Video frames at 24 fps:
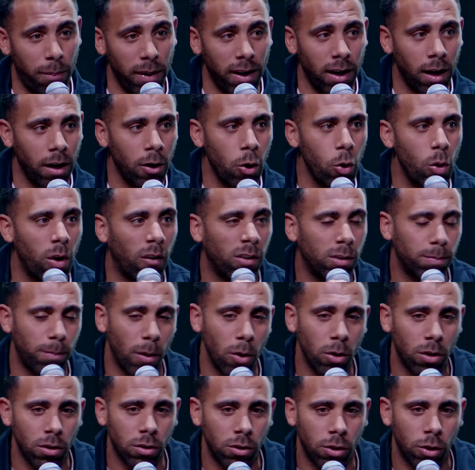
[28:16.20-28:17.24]
and who I've
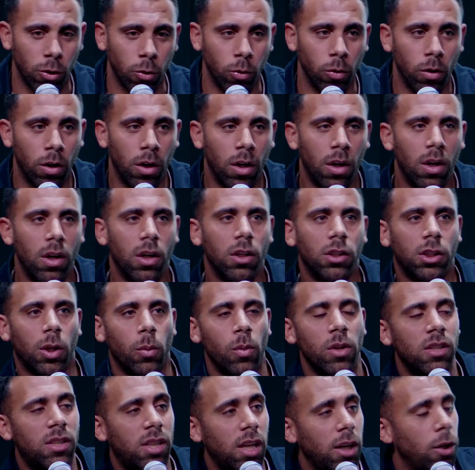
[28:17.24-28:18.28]
spoken to. So
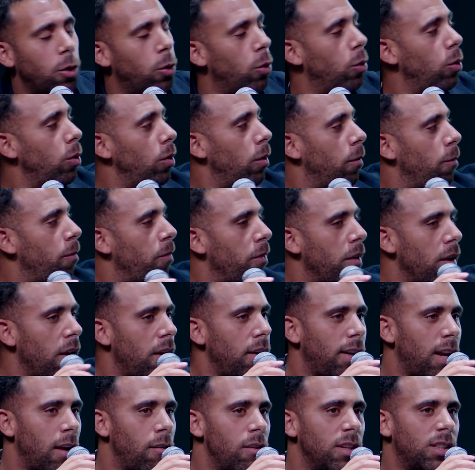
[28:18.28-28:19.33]
until
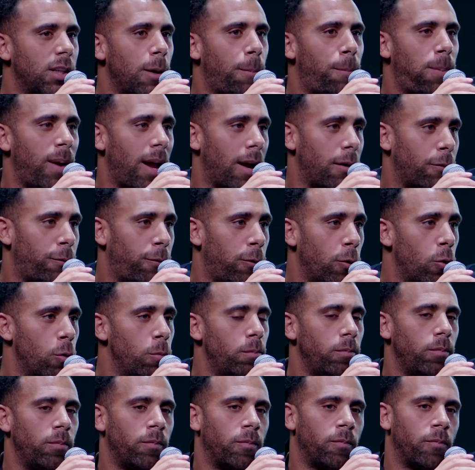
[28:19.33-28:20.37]
there is a
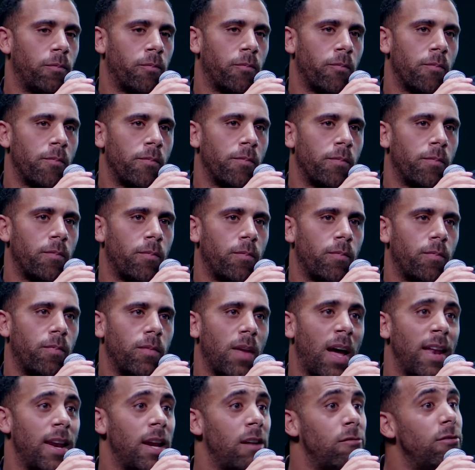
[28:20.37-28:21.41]
platform,
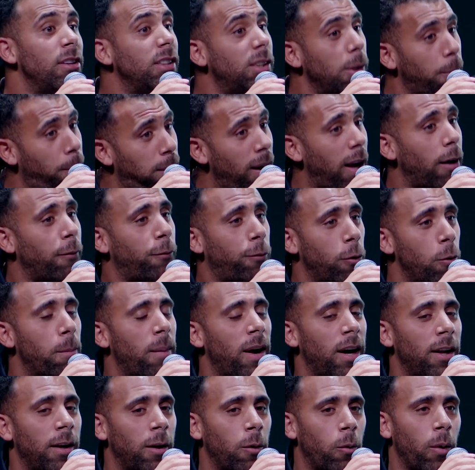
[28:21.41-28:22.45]
and there is a platform,
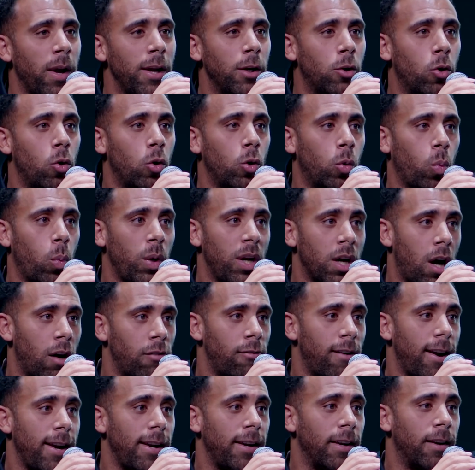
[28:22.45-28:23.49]
by the way, called We
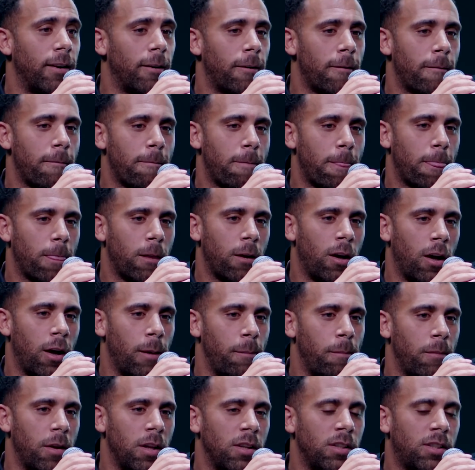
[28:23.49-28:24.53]
Are 8,
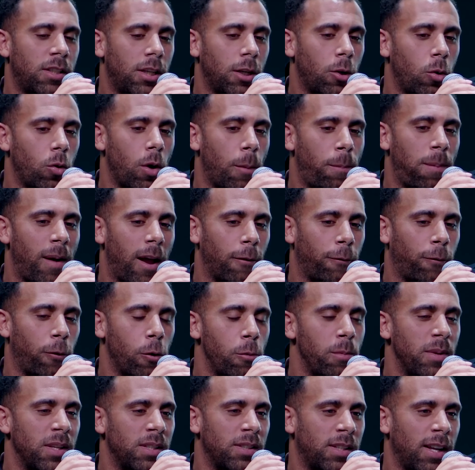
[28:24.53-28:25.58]
until a
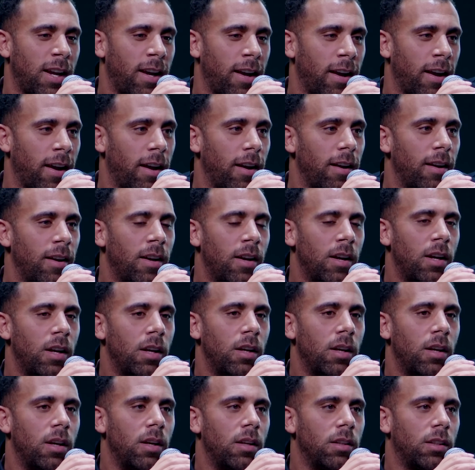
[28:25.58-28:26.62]
platform is there
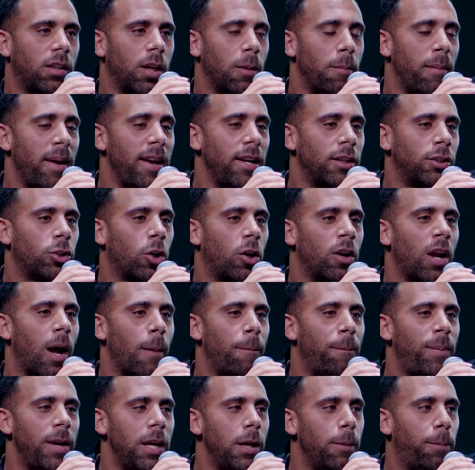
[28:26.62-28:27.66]
to make sure
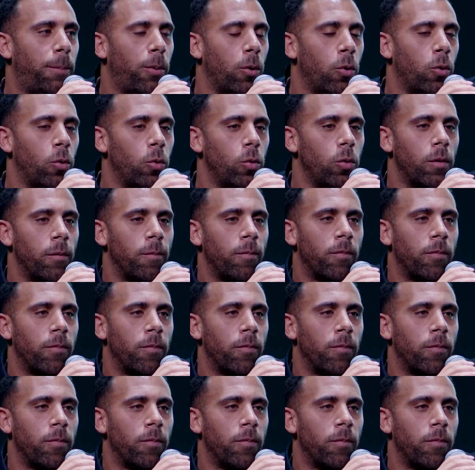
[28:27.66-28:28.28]
that people